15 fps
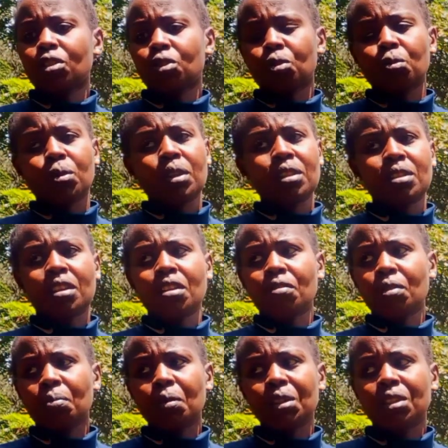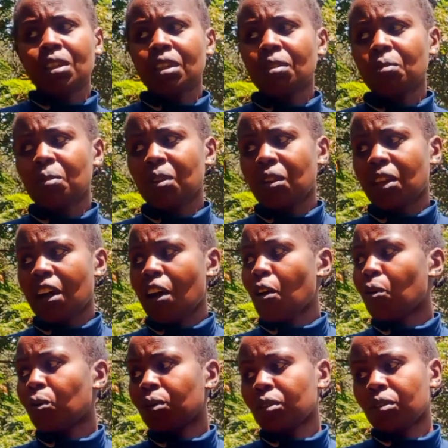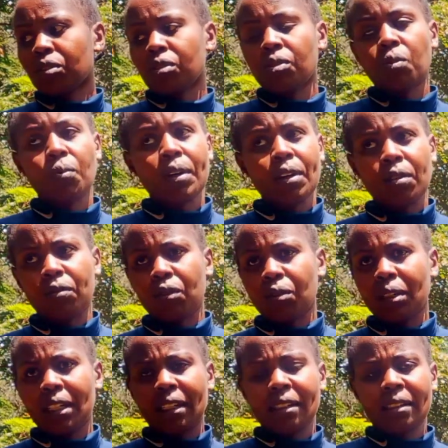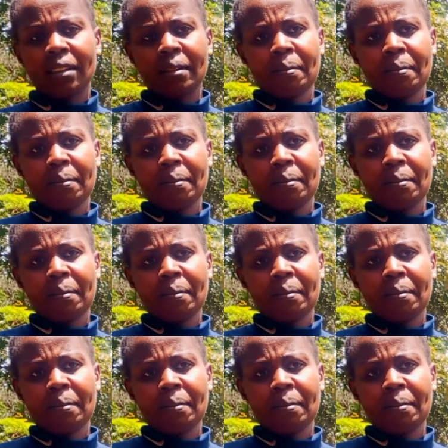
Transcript: so it's everybody with their own way of doing it.